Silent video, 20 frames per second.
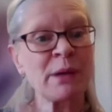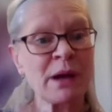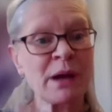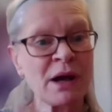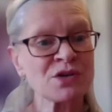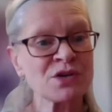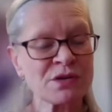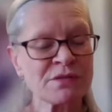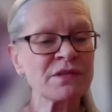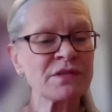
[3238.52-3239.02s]

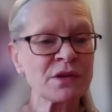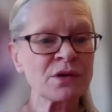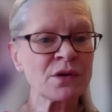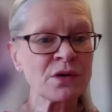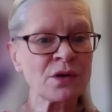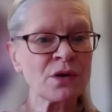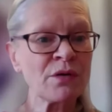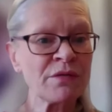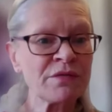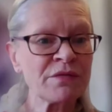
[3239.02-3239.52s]
part of the
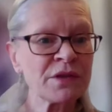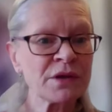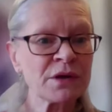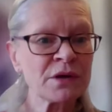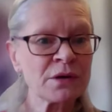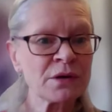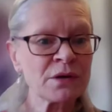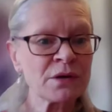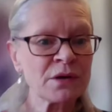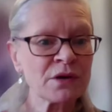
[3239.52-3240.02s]
of
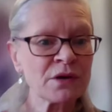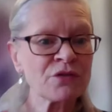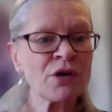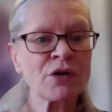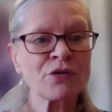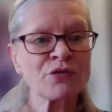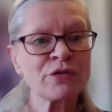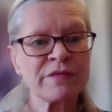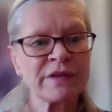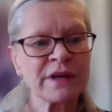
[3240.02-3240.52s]
the
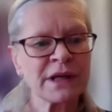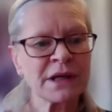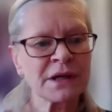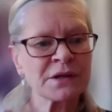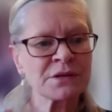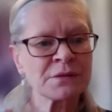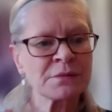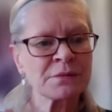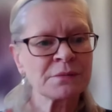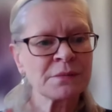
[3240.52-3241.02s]
Grand Cru vineyard.